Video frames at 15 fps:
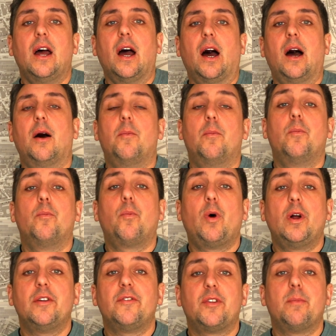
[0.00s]

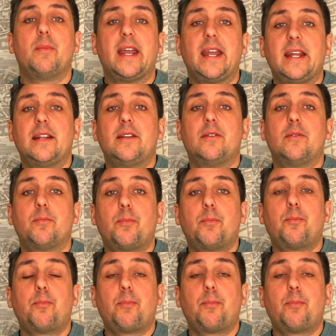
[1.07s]
One of the main